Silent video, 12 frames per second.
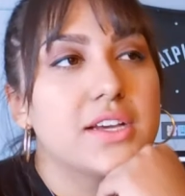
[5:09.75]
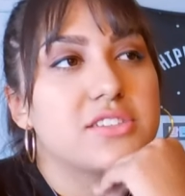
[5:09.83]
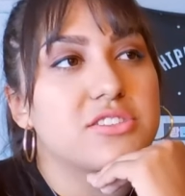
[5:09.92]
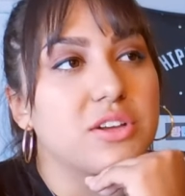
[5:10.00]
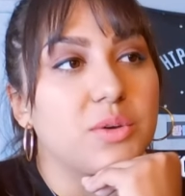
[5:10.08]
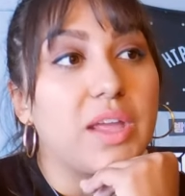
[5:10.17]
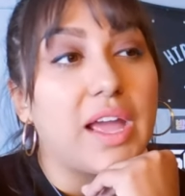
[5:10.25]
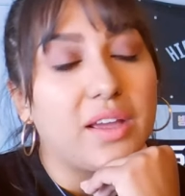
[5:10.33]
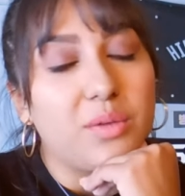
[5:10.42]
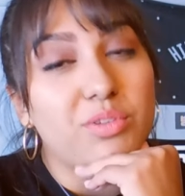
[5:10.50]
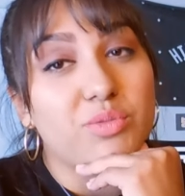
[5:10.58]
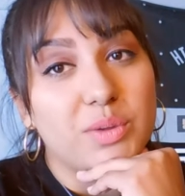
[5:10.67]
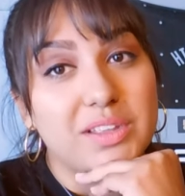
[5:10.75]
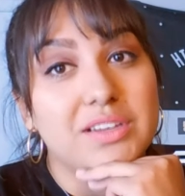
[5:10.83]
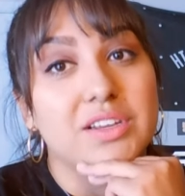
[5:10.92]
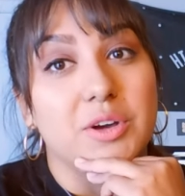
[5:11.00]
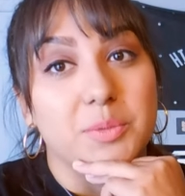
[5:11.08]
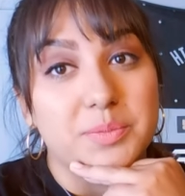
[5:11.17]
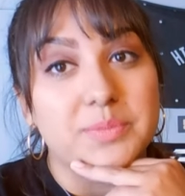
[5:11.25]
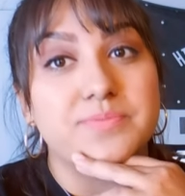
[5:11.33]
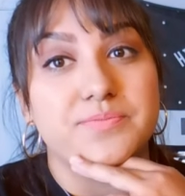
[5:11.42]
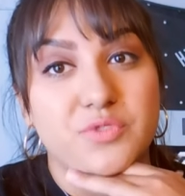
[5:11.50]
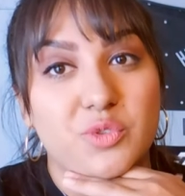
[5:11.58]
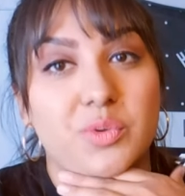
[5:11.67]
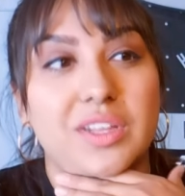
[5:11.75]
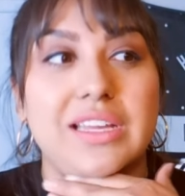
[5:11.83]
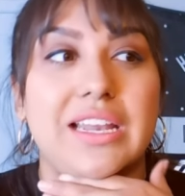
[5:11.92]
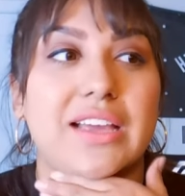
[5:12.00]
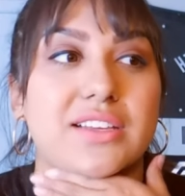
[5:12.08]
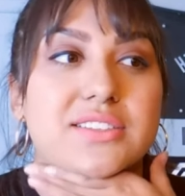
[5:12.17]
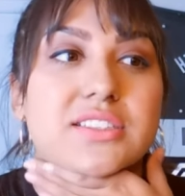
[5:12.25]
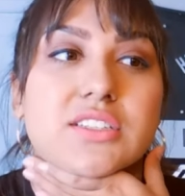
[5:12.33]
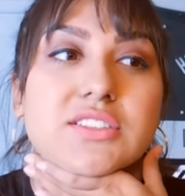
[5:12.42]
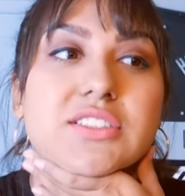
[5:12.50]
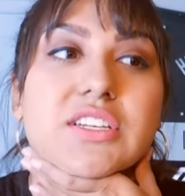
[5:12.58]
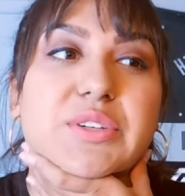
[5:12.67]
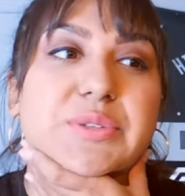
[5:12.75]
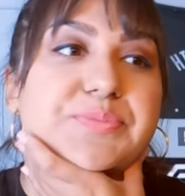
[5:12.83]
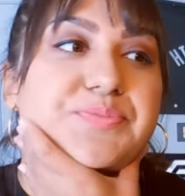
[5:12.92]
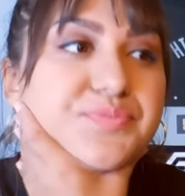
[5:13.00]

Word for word: So yeah, it was really dope, really nice. So